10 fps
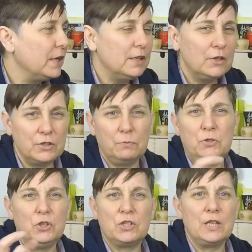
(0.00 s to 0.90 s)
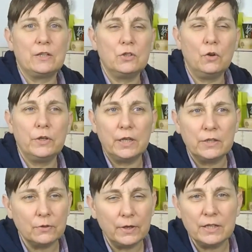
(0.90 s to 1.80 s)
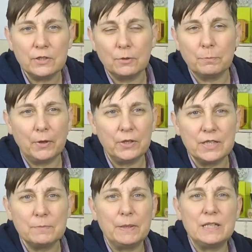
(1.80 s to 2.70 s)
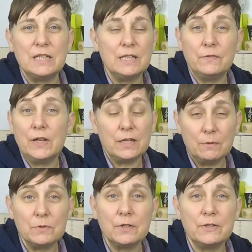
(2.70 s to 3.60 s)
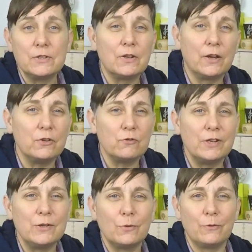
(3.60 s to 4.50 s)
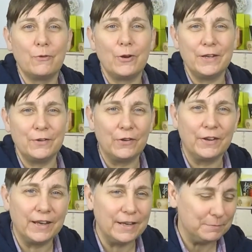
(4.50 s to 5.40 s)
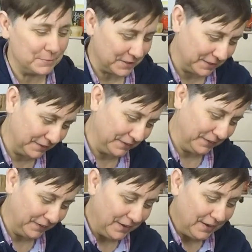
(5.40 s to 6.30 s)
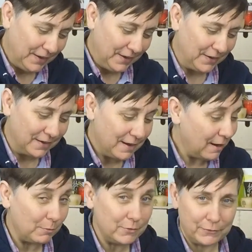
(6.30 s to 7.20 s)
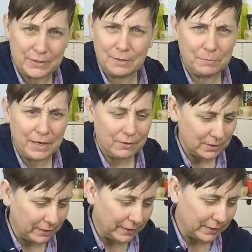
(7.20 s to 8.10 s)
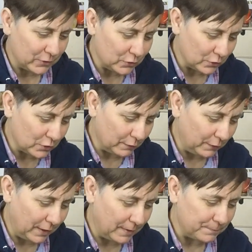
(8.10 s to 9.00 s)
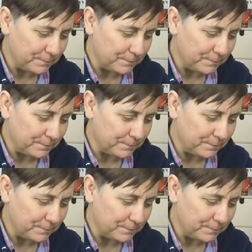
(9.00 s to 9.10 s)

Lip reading: because it was just that tiny. So I ended up buying this big TV, and it was only so that I could read all the writing on the games. I wonder if there's anybody else out there that's done stuff like